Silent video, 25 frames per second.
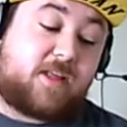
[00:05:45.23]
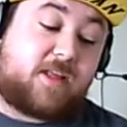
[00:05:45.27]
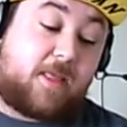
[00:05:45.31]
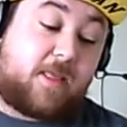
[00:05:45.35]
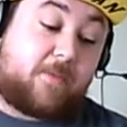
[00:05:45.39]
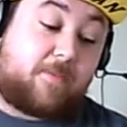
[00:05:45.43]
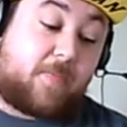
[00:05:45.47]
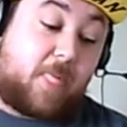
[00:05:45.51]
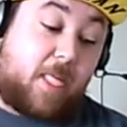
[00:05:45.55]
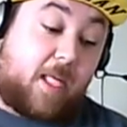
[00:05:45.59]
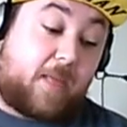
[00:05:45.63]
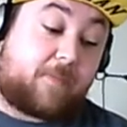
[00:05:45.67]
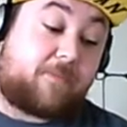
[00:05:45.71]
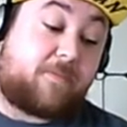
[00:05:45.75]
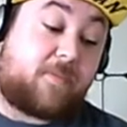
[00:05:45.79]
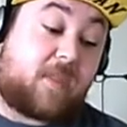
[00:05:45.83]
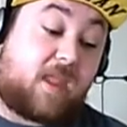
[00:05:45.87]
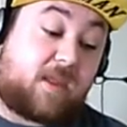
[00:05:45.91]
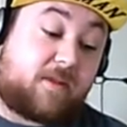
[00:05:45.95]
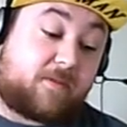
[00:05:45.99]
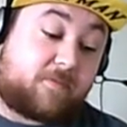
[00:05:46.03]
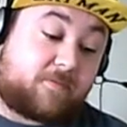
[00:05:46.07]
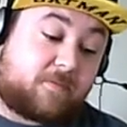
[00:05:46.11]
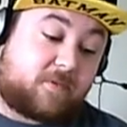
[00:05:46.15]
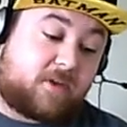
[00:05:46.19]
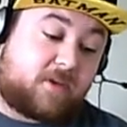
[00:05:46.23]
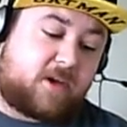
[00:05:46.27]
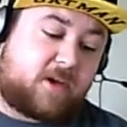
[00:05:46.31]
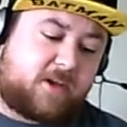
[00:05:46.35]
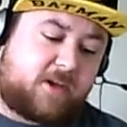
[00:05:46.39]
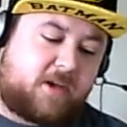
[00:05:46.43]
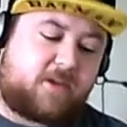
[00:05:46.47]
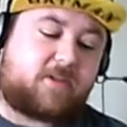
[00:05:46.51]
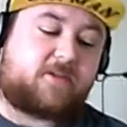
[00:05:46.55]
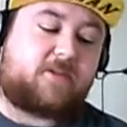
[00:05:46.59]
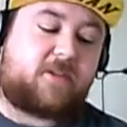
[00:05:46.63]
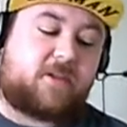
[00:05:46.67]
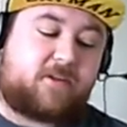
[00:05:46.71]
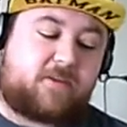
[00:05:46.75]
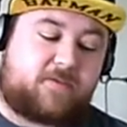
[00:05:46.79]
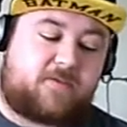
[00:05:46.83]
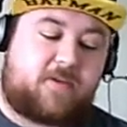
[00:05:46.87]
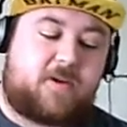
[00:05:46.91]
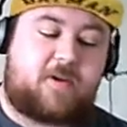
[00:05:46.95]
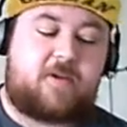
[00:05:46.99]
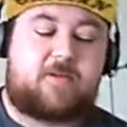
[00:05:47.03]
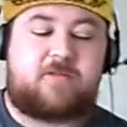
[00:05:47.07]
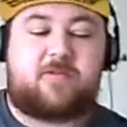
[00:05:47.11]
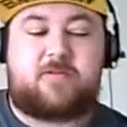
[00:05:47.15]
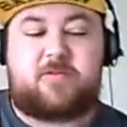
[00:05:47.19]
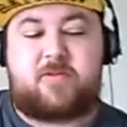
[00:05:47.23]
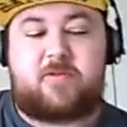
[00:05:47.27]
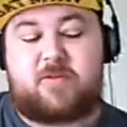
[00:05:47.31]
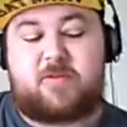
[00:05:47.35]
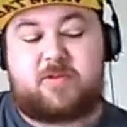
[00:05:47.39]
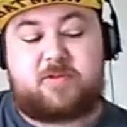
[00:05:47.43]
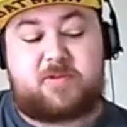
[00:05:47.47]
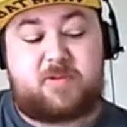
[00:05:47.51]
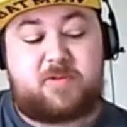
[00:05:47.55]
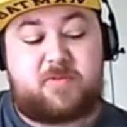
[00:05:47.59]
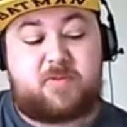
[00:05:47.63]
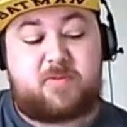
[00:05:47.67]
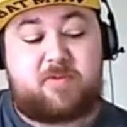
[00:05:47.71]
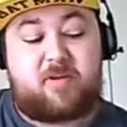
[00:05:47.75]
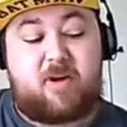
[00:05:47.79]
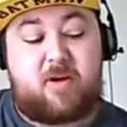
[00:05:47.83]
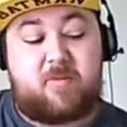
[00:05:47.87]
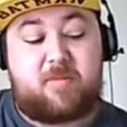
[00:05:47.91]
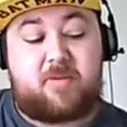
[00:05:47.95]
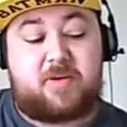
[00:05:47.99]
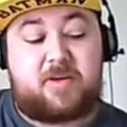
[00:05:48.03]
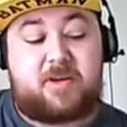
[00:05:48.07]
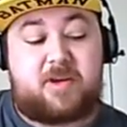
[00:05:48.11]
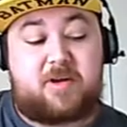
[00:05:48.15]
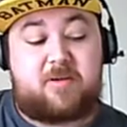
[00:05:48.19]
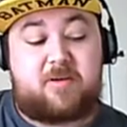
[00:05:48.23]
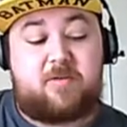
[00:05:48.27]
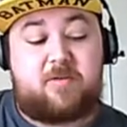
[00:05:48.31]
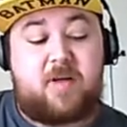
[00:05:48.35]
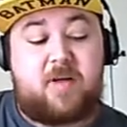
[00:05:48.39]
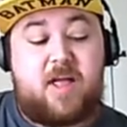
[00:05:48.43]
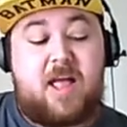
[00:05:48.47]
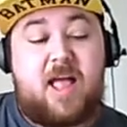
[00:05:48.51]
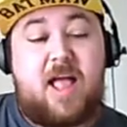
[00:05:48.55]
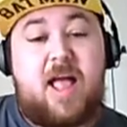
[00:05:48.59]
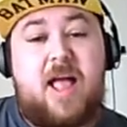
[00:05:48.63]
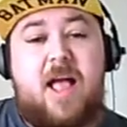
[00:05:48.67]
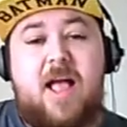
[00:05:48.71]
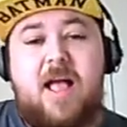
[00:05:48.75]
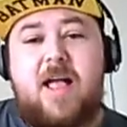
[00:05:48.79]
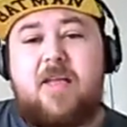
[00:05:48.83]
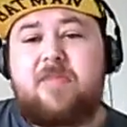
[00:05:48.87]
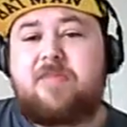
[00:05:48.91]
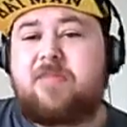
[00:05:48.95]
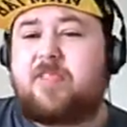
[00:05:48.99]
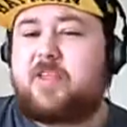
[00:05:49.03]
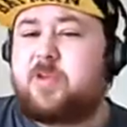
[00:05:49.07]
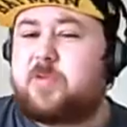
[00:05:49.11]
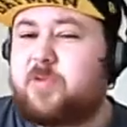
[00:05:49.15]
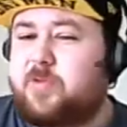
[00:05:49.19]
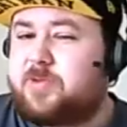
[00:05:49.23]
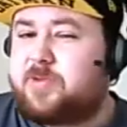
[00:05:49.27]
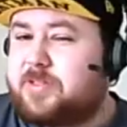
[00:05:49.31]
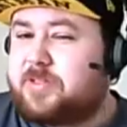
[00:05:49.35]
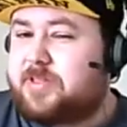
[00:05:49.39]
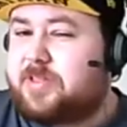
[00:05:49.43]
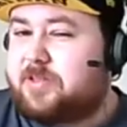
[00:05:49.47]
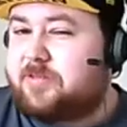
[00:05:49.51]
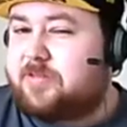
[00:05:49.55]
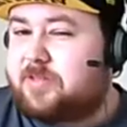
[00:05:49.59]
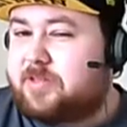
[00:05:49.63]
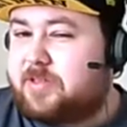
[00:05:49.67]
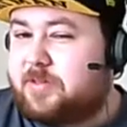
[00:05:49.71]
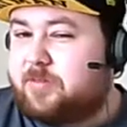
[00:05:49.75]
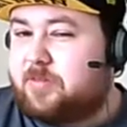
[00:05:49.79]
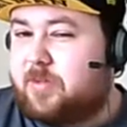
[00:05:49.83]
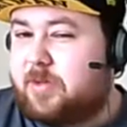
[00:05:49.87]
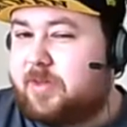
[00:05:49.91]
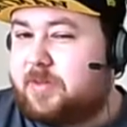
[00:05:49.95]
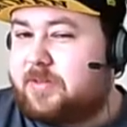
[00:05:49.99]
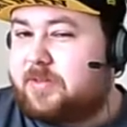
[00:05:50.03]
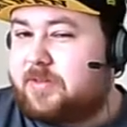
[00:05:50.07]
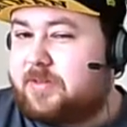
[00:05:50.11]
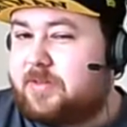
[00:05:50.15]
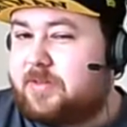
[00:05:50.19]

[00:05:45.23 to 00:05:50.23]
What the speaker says: The Divine Adoratrice by Graham McNeil. This was an interesting one.